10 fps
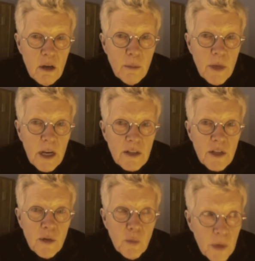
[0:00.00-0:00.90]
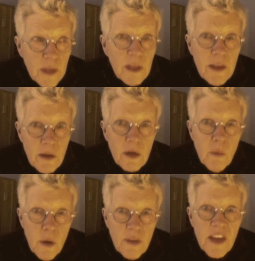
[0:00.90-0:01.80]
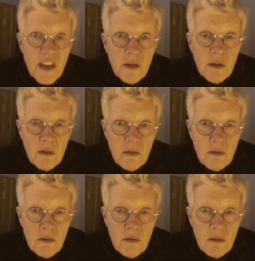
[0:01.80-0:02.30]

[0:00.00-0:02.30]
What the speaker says: because they're really good at what they do.